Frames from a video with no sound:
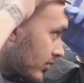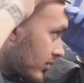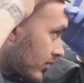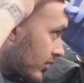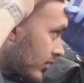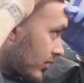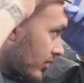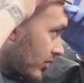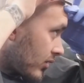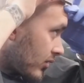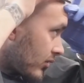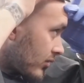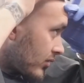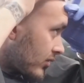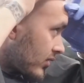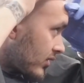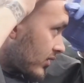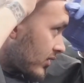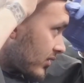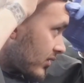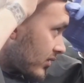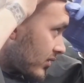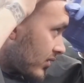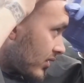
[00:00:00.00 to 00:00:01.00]
You know,
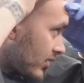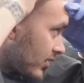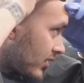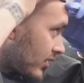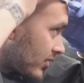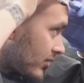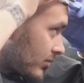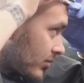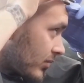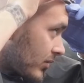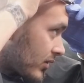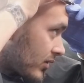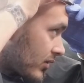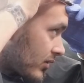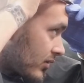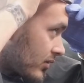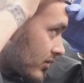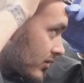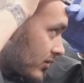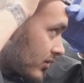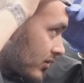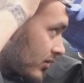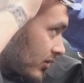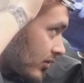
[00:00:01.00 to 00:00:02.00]
just a little bit.
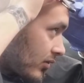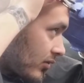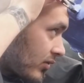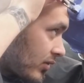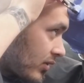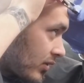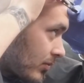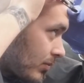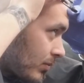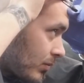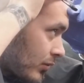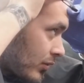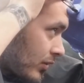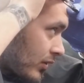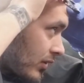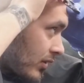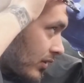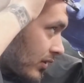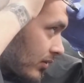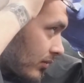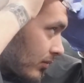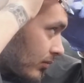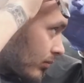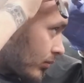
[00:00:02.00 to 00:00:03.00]
You don't need to
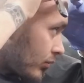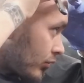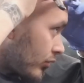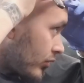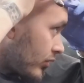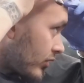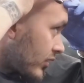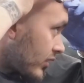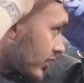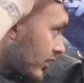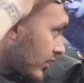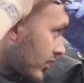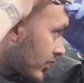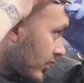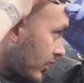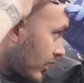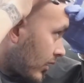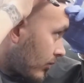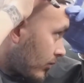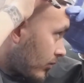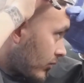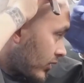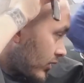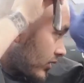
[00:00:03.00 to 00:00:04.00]
pull the skin
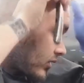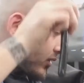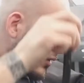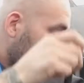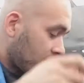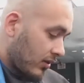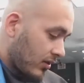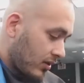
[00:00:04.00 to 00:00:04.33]
that much.